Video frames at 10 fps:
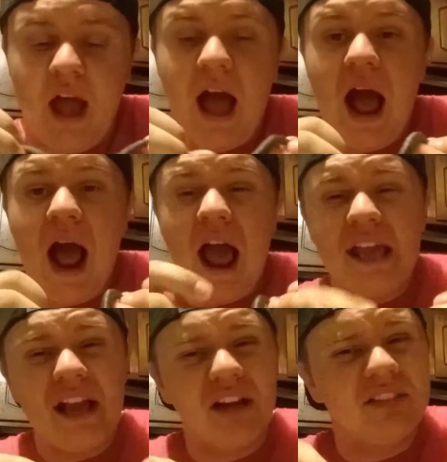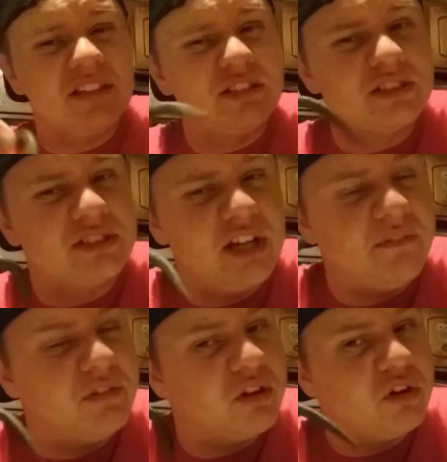I got these on sale
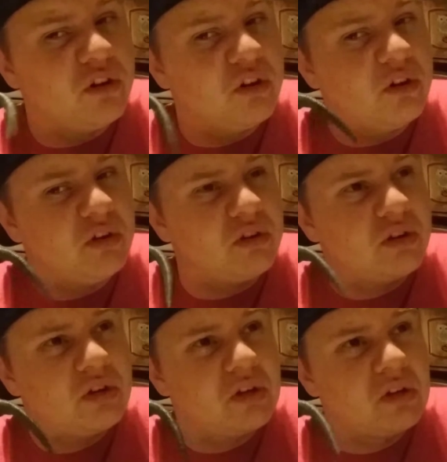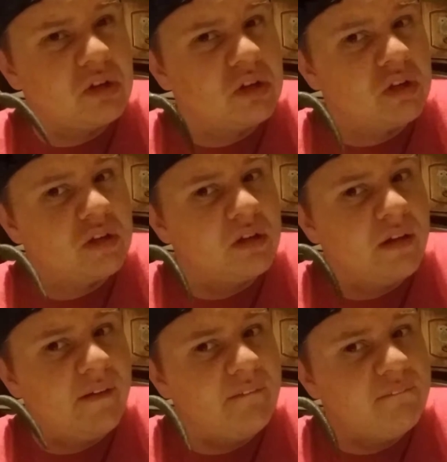for
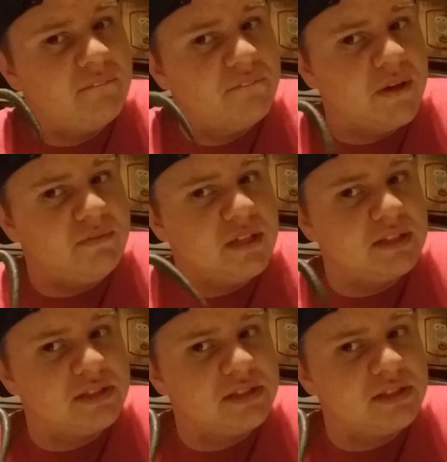50